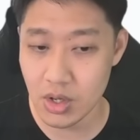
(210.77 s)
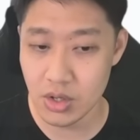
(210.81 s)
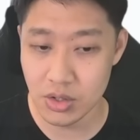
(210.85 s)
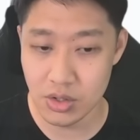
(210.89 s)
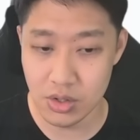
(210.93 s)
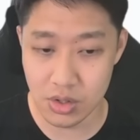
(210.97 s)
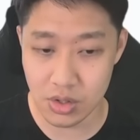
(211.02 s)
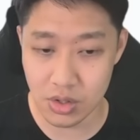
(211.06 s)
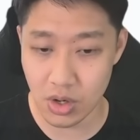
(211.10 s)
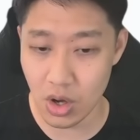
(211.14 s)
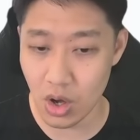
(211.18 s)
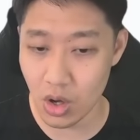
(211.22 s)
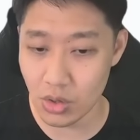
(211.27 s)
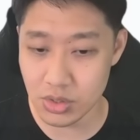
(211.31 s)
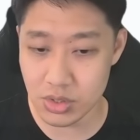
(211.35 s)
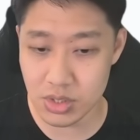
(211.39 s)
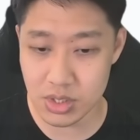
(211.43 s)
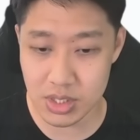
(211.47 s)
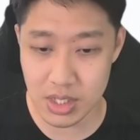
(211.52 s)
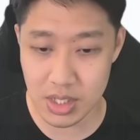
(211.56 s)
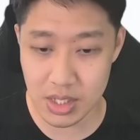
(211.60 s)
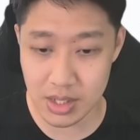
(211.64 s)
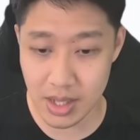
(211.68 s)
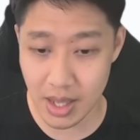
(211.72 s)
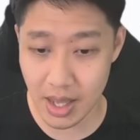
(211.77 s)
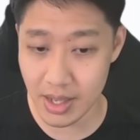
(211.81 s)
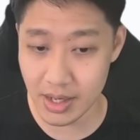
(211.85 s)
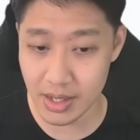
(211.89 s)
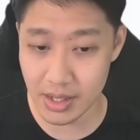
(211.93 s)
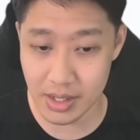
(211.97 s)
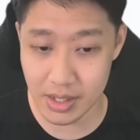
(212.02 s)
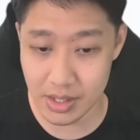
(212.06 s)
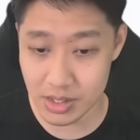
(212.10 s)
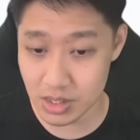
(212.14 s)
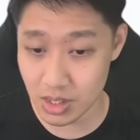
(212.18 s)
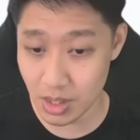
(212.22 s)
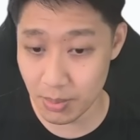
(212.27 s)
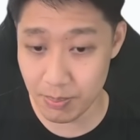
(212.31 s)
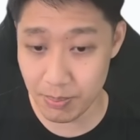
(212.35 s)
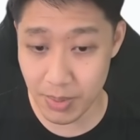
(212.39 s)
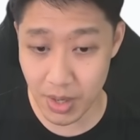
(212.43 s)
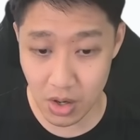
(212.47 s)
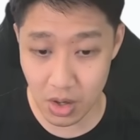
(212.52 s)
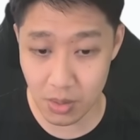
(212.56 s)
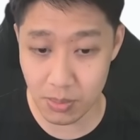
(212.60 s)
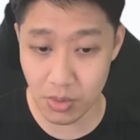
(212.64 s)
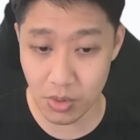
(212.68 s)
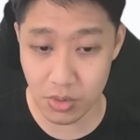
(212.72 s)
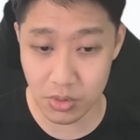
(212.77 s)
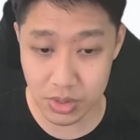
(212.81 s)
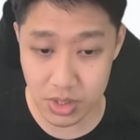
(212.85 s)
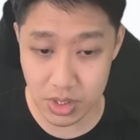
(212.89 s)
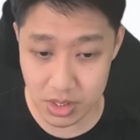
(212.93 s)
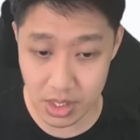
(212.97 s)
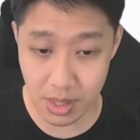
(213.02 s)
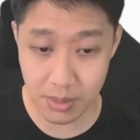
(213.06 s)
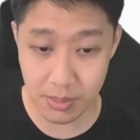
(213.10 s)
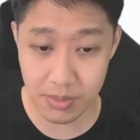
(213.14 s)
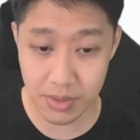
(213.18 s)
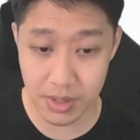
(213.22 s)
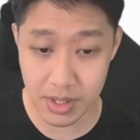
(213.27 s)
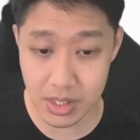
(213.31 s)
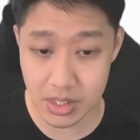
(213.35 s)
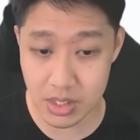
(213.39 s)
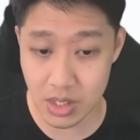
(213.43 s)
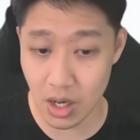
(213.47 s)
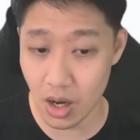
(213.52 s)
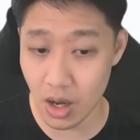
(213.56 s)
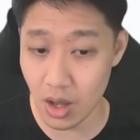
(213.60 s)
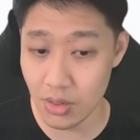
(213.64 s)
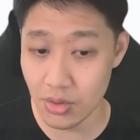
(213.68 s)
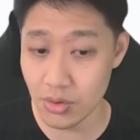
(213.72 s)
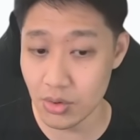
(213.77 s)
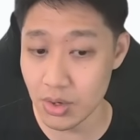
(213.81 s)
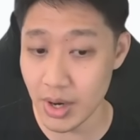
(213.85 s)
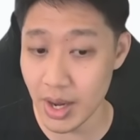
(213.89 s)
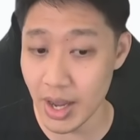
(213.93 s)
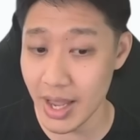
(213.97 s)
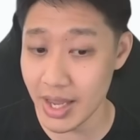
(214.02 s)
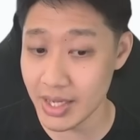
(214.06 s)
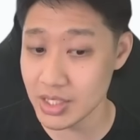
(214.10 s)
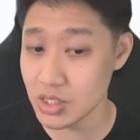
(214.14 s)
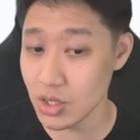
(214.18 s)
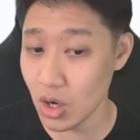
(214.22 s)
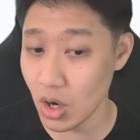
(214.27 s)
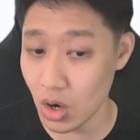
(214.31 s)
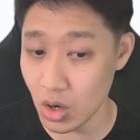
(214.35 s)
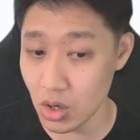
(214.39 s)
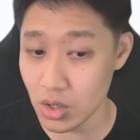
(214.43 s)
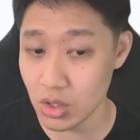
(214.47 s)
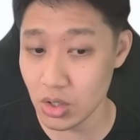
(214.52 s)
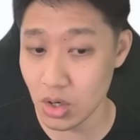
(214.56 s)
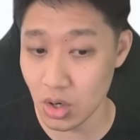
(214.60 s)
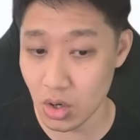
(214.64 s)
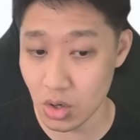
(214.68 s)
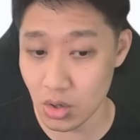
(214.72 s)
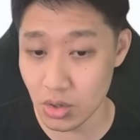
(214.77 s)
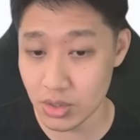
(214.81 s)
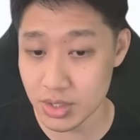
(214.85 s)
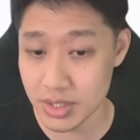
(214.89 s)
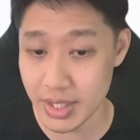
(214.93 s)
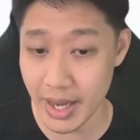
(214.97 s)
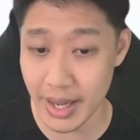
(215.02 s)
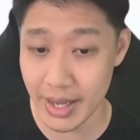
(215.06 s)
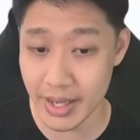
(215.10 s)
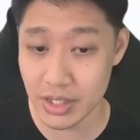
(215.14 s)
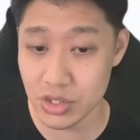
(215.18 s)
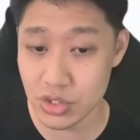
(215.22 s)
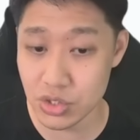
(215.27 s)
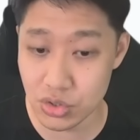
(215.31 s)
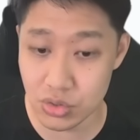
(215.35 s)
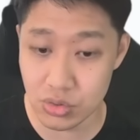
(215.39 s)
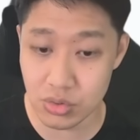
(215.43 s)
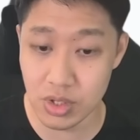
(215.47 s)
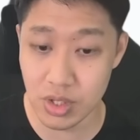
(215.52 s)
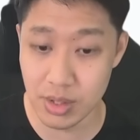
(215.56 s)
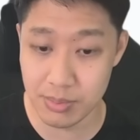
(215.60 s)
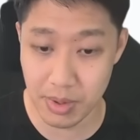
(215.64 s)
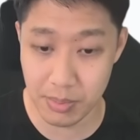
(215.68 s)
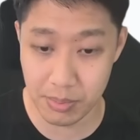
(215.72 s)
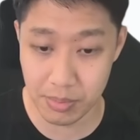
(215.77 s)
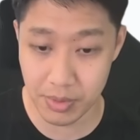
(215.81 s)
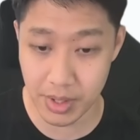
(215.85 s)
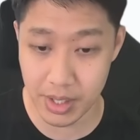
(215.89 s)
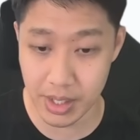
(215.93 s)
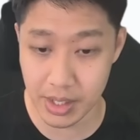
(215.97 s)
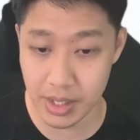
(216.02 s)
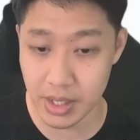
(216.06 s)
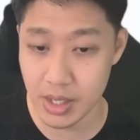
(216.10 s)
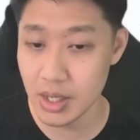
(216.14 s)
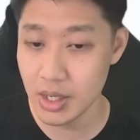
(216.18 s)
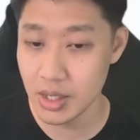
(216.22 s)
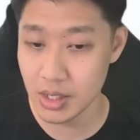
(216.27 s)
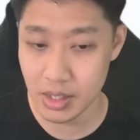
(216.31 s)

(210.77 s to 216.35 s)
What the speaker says: You can also see that it is comparable to some of these other SR cards at 2 limit break.